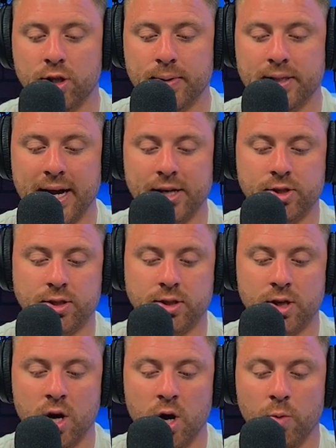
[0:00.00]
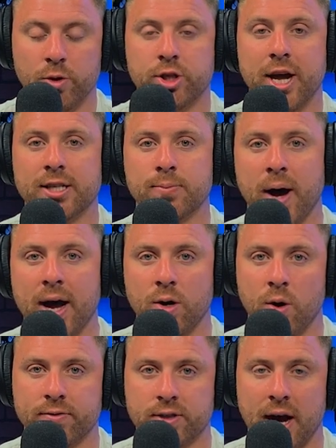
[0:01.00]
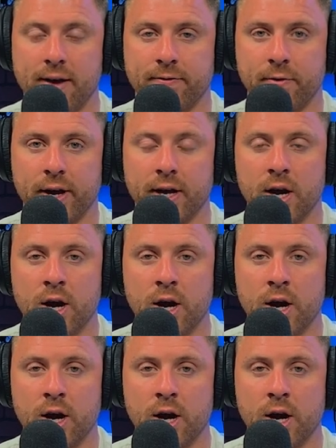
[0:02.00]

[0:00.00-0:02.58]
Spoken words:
of limitations, which gets Biden off scot-free.